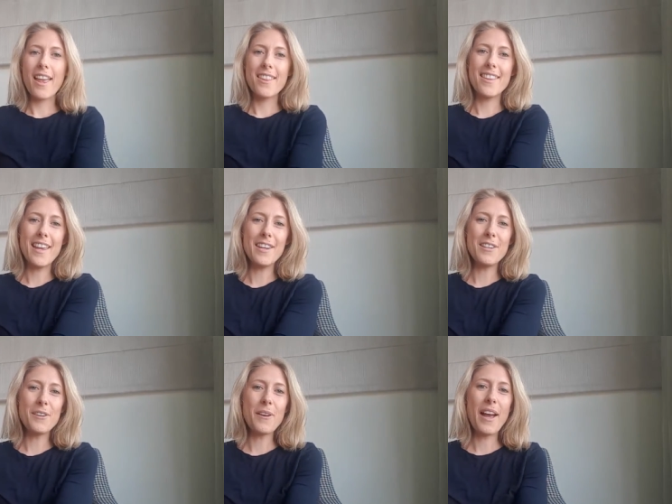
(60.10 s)

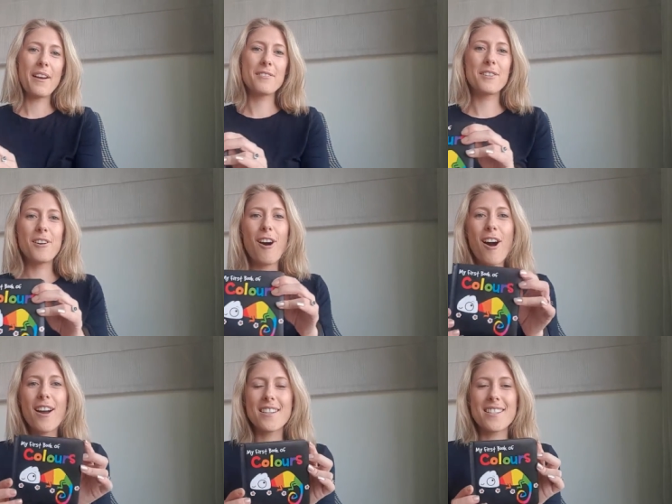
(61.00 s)
Then you have
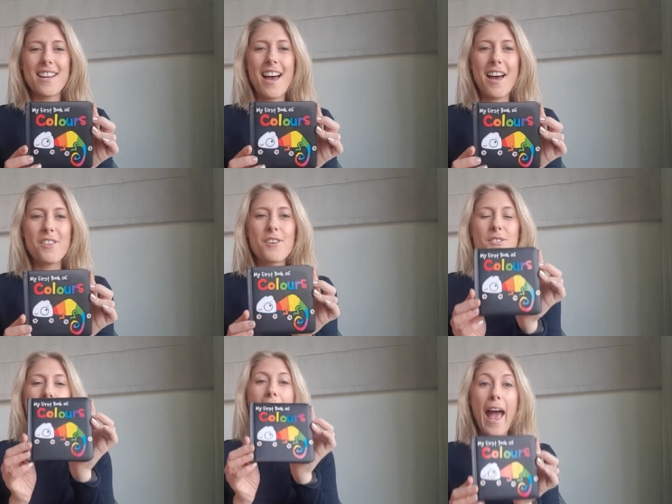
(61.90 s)
got uh,
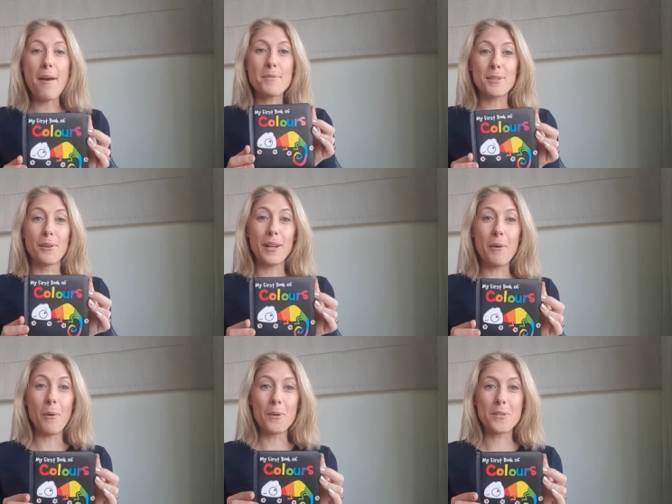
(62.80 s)
this
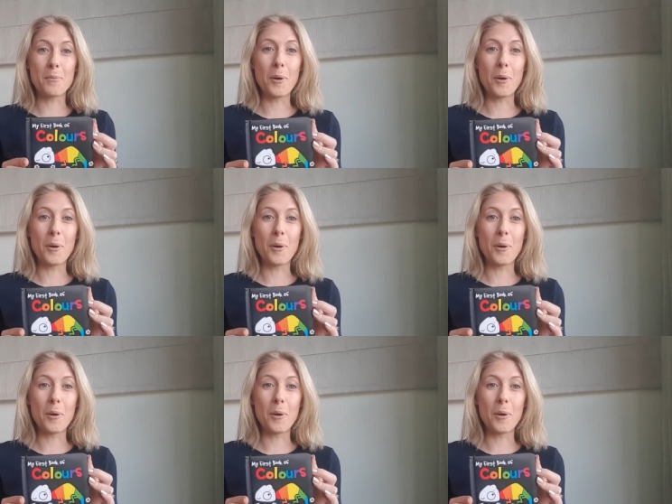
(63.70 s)
absolutely awesome